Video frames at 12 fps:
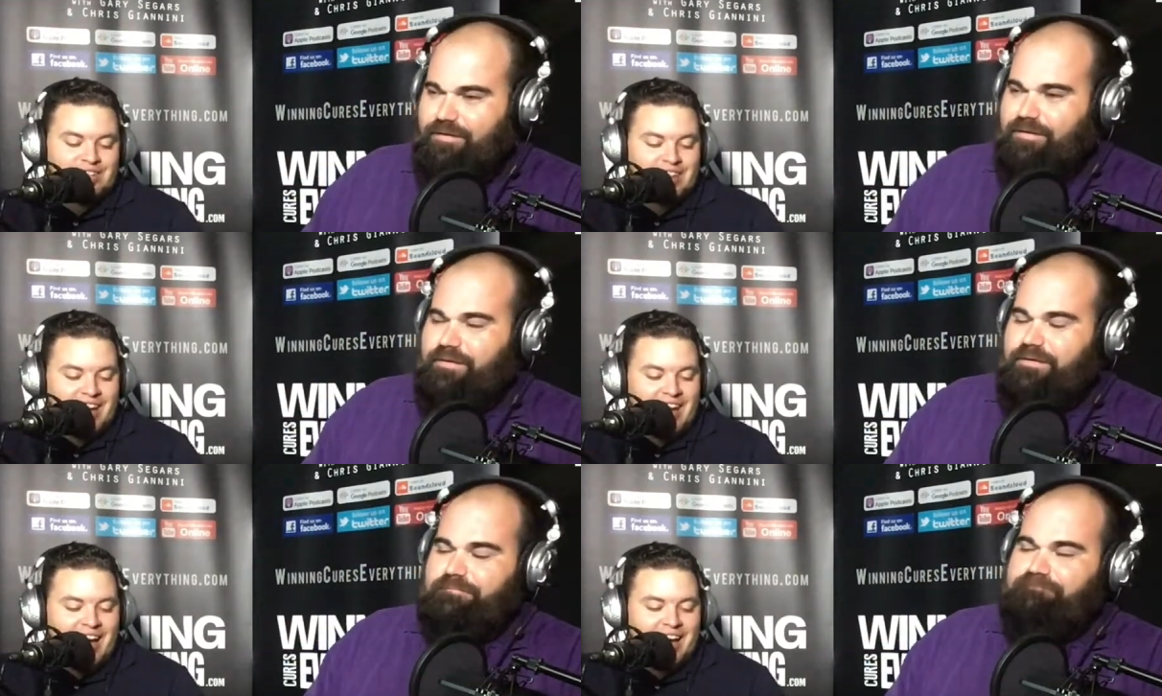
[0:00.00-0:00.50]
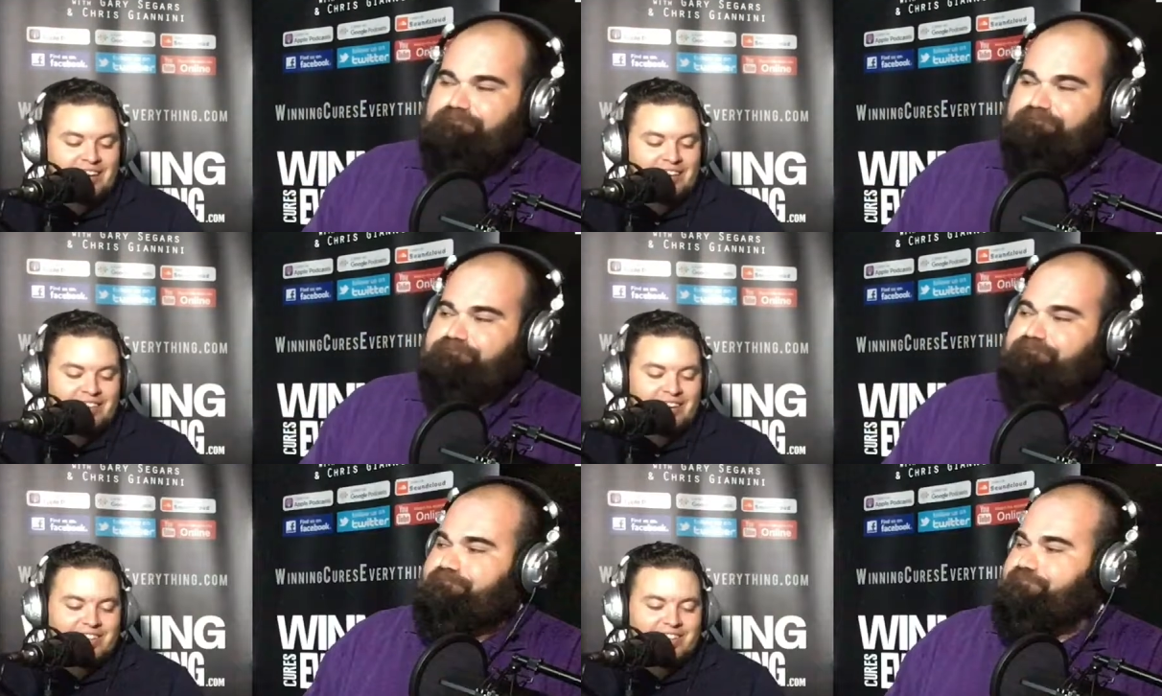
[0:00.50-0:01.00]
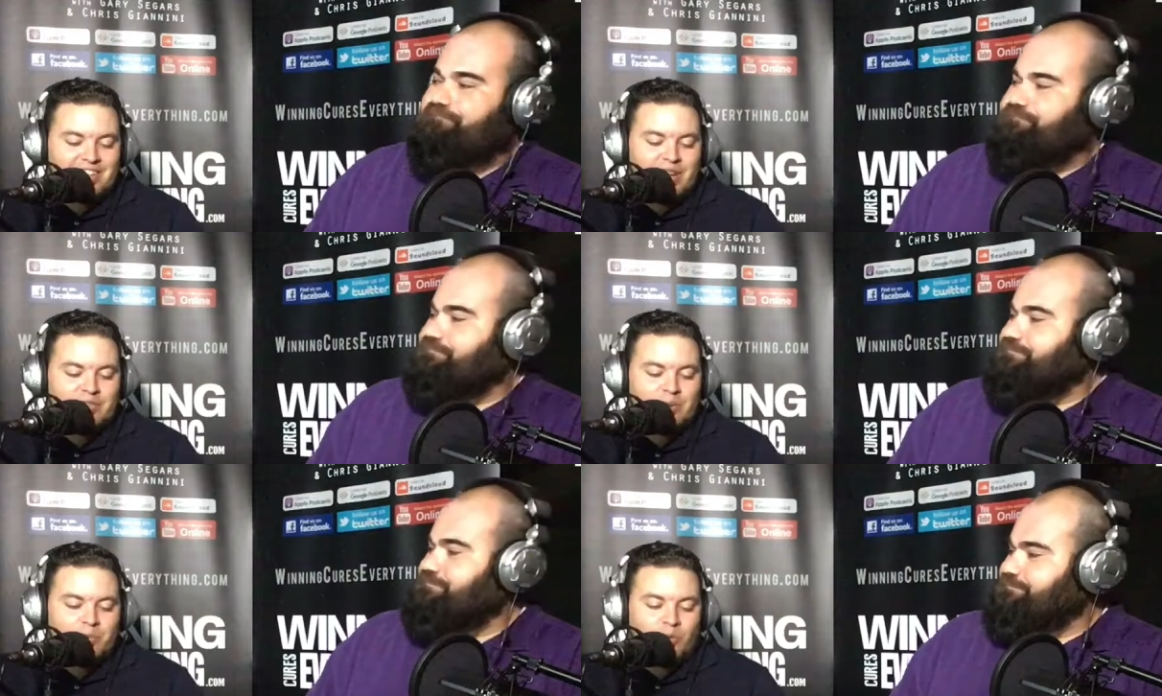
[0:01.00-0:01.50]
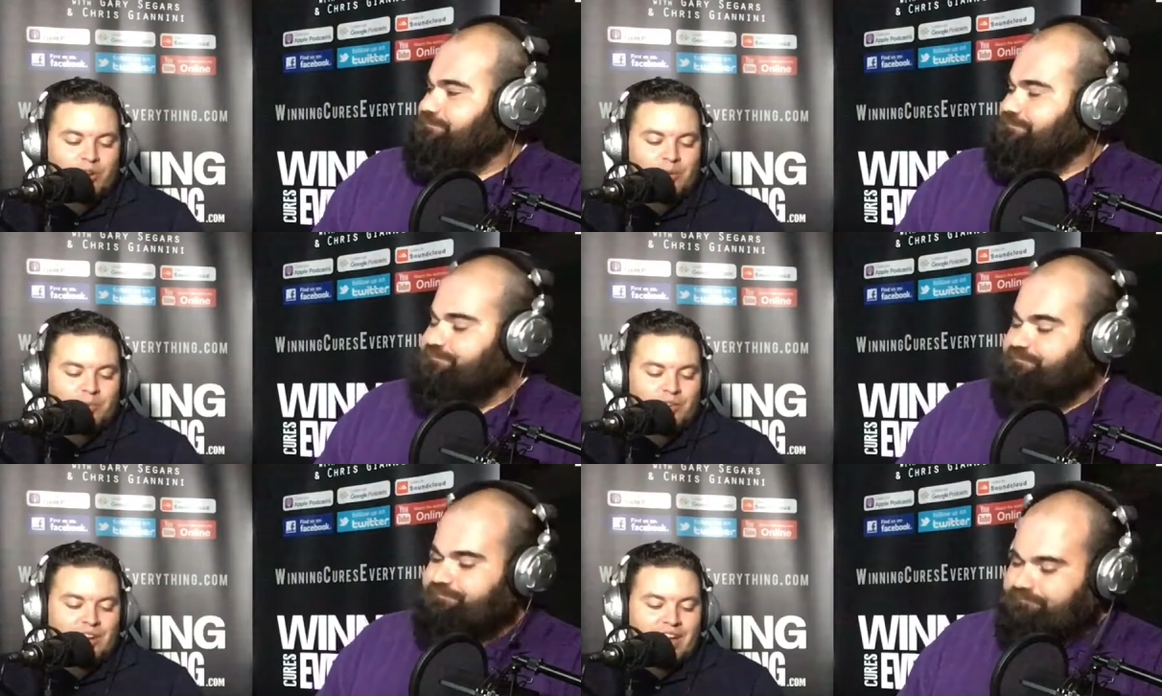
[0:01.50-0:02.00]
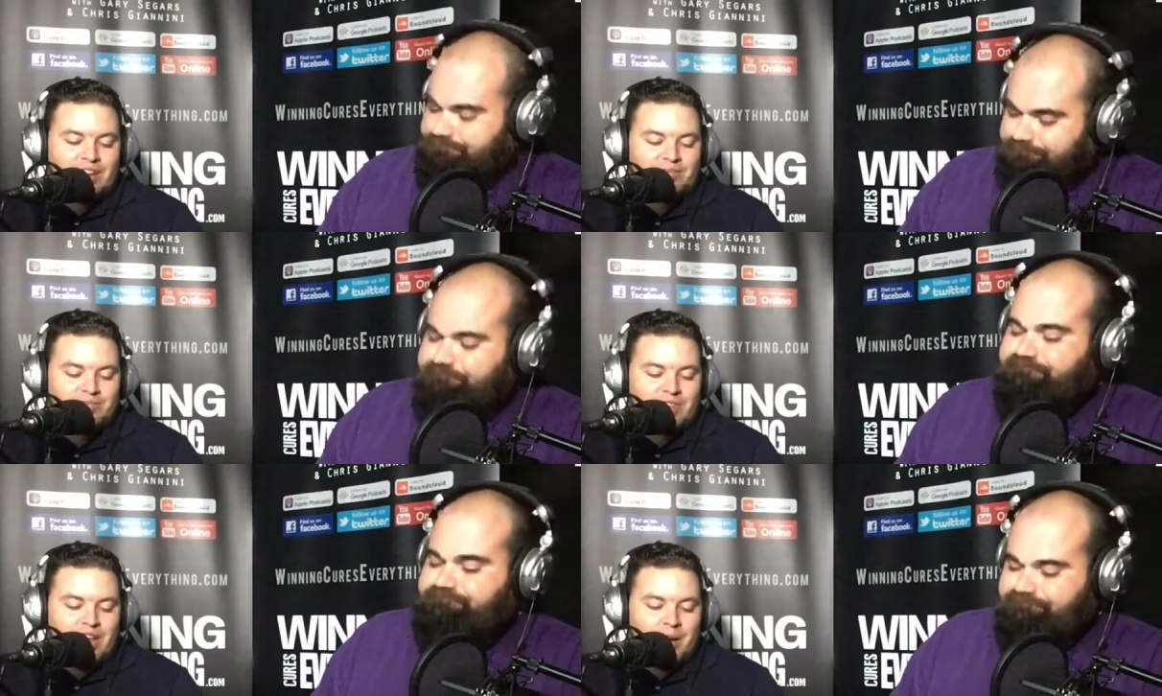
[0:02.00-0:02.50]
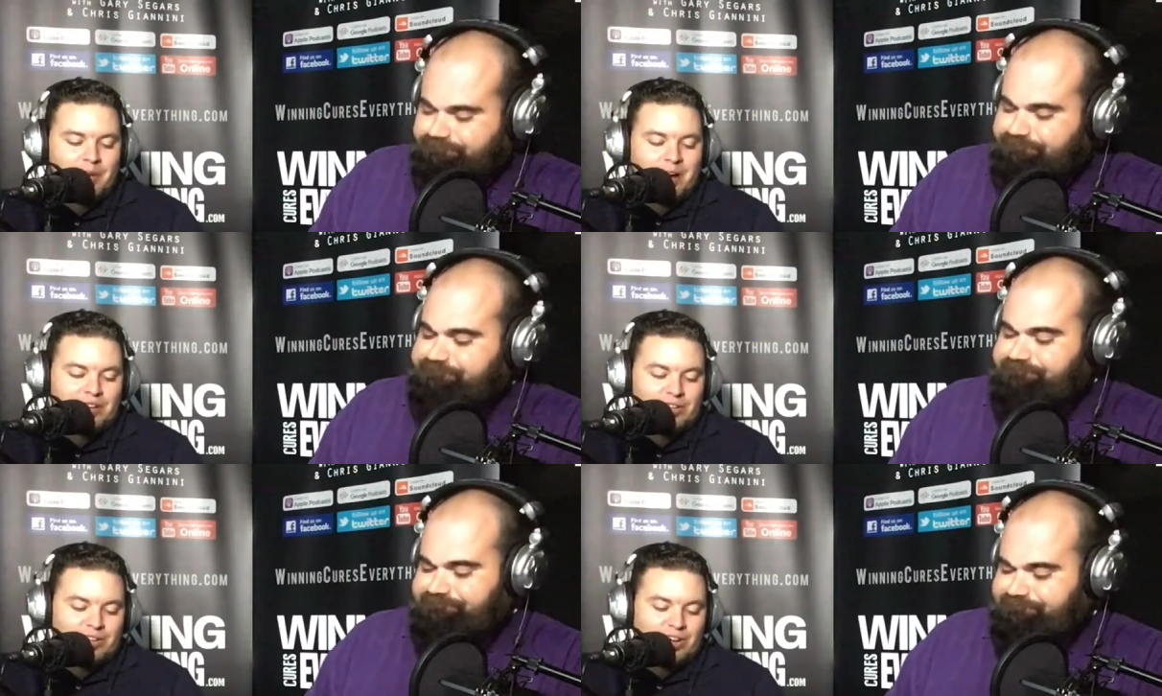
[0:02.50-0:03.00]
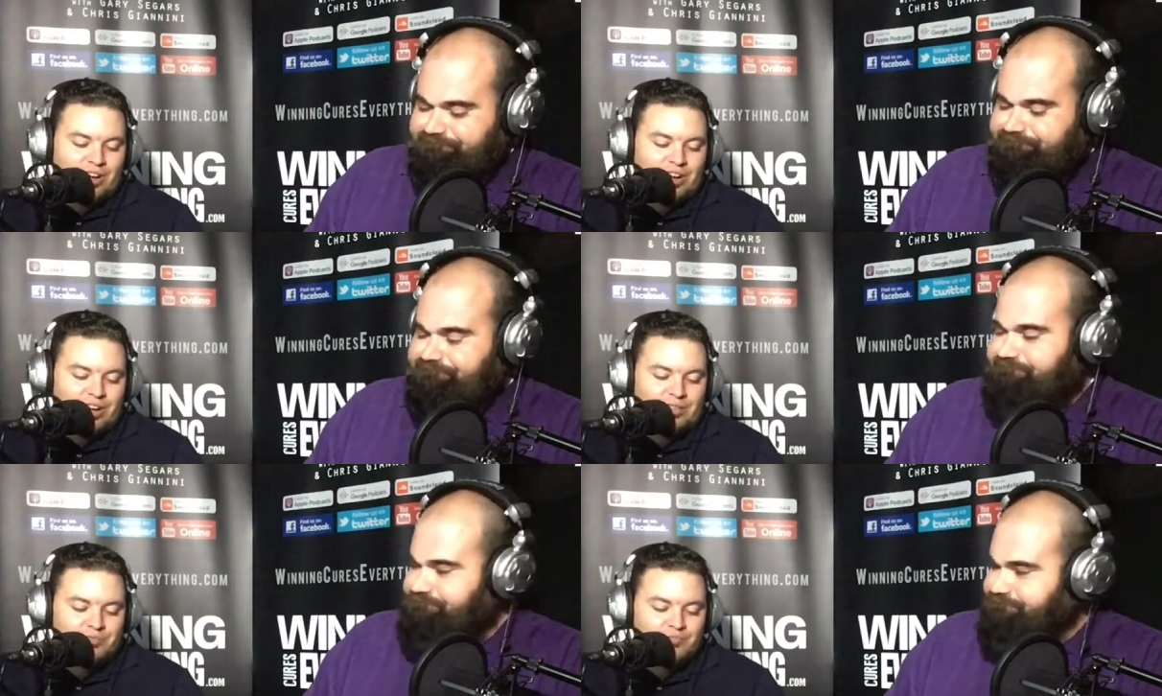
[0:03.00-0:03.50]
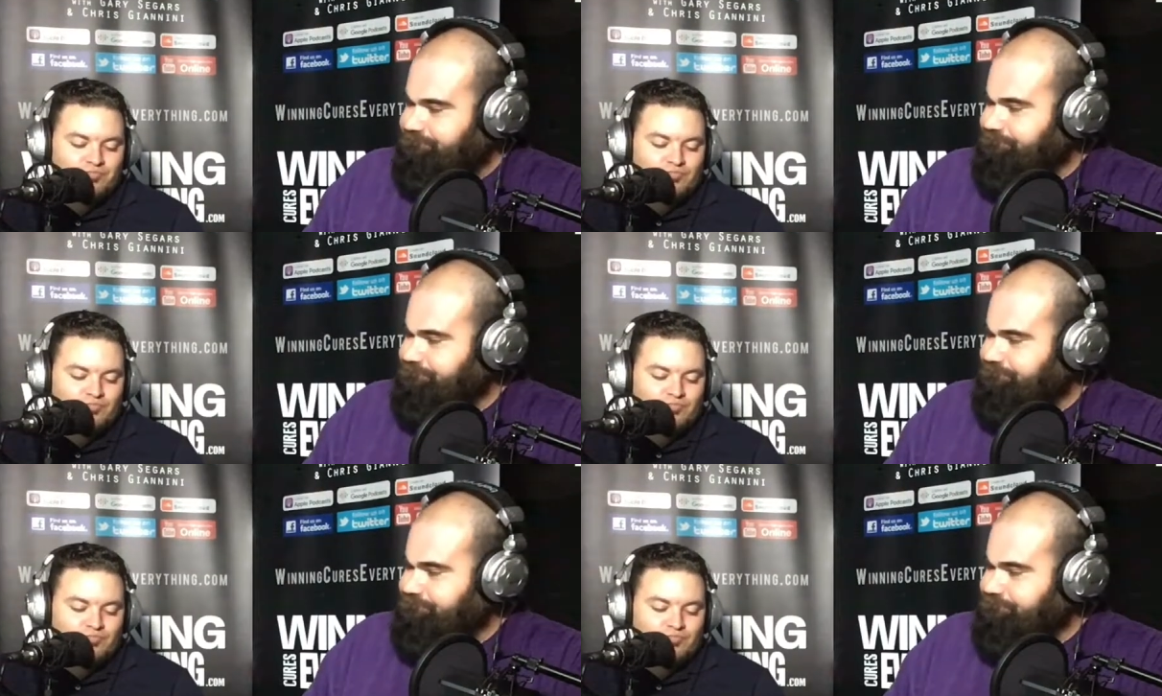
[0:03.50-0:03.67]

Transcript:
Speaker 1: They added safety Morgan Burnett, linebacker.